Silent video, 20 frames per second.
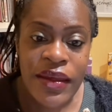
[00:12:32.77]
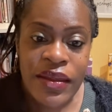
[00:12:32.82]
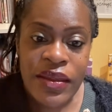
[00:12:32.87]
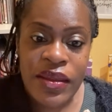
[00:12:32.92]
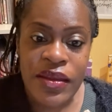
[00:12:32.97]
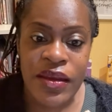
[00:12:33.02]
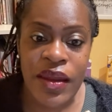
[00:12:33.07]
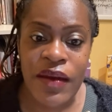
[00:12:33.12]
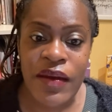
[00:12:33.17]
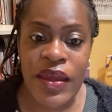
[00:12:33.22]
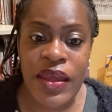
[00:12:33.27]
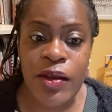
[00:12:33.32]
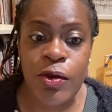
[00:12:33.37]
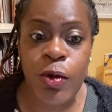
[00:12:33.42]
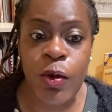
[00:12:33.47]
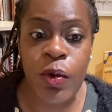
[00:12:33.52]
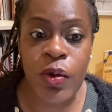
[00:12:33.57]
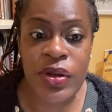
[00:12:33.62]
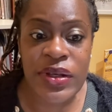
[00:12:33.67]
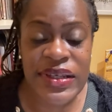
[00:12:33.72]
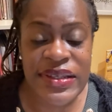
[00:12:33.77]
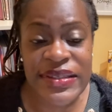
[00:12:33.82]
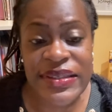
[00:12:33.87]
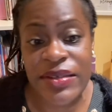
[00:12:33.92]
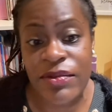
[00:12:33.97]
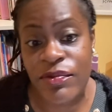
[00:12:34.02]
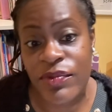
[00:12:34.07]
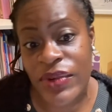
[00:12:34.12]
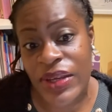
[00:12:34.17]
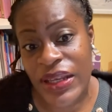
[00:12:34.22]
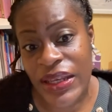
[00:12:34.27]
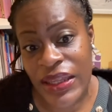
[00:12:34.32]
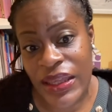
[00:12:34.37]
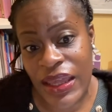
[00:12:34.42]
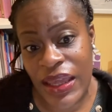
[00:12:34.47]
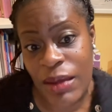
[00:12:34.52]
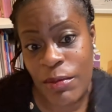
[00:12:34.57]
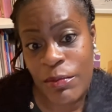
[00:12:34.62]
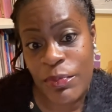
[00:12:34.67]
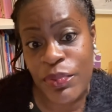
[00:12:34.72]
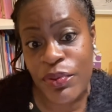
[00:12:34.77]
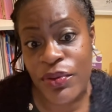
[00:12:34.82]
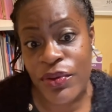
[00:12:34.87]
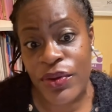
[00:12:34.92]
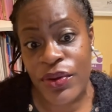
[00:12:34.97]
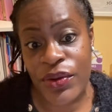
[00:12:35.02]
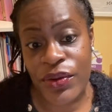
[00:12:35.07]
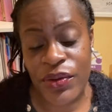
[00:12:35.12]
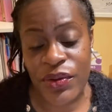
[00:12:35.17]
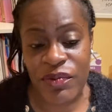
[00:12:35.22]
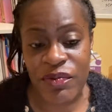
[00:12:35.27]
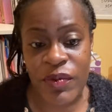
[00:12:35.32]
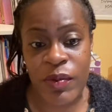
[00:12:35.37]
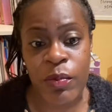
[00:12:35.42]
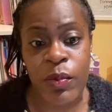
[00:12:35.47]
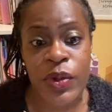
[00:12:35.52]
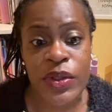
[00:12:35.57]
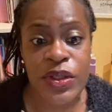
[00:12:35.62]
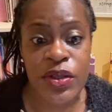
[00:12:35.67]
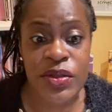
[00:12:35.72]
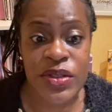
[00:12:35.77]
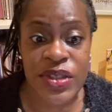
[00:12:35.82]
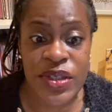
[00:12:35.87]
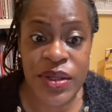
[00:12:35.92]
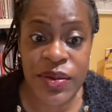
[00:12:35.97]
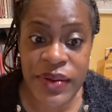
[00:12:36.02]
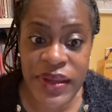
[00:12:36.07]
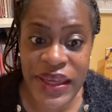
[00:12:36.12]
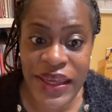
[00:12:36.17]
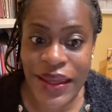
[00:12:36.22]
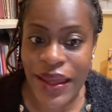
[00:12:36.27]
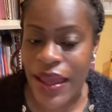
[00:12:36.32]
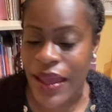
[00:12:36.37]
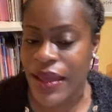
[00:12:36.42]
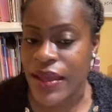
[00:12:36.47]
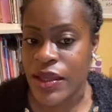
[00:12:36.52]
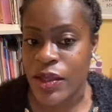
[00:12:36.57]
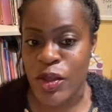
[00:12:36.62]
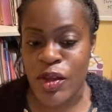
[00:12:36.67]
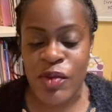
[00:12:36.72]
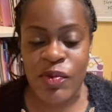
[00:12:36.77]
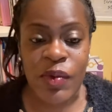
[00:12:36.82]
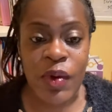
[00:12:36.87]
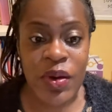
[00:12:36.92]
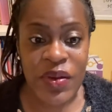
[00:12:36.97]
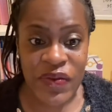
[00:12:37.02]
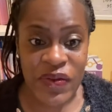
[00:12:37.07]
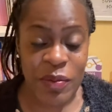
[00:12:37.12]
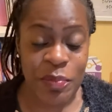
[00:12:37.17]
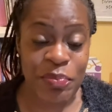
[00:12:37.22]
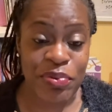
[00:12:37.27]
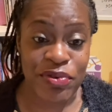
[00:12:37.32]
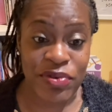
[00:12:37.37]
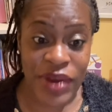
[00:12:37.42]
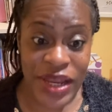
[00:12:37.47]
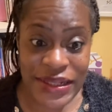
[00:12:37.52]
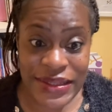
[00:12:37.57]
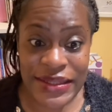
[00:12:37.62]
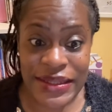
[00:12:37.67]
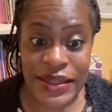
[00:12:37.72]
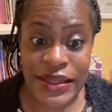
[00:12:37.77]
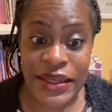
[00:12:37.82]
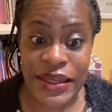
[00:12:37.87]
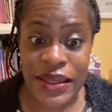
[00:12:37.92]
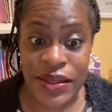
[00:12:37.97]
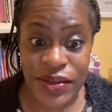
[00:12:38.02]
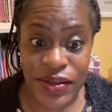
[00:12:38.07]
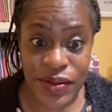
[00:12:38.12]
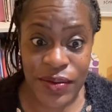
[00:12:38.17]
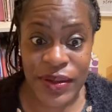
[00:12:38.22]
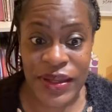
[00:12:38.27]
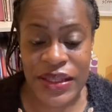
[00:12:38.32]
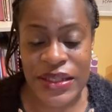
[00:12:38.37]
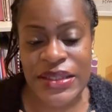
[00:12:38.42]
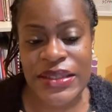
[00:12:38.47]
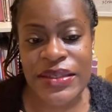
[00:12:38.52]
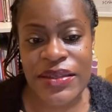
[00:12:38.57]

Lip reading: In order to really improve with what you're doing, you've got to practically do it.